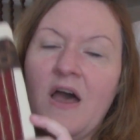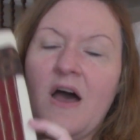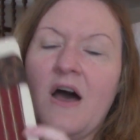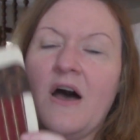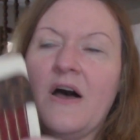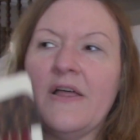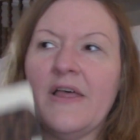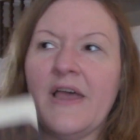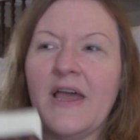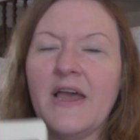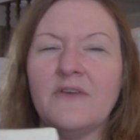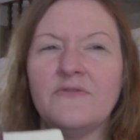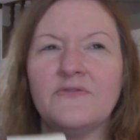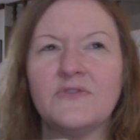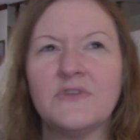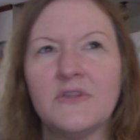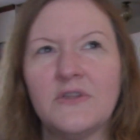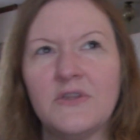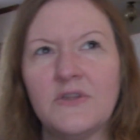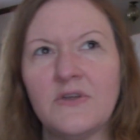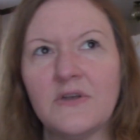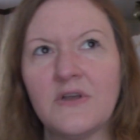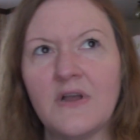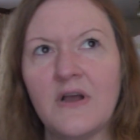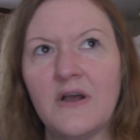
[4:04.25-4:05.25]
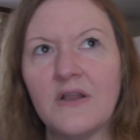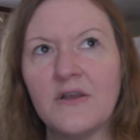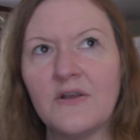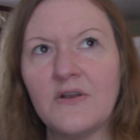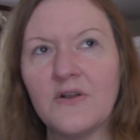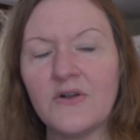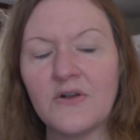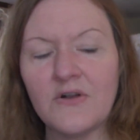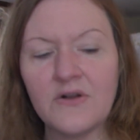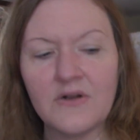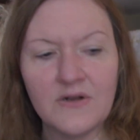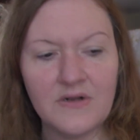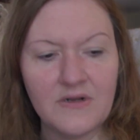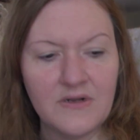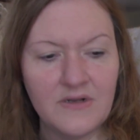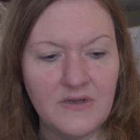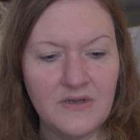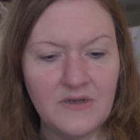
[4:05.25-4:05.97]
I'll have to look on her,